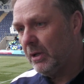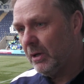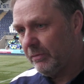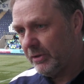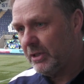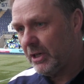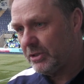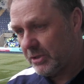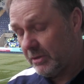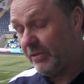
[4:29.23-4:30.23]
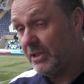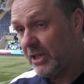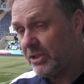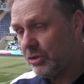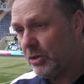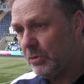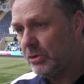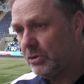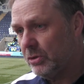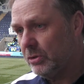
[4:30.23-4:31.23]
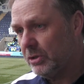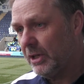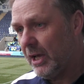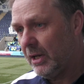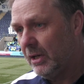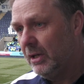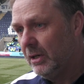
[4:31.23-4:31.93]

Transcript: a fantastic tribute to Gary.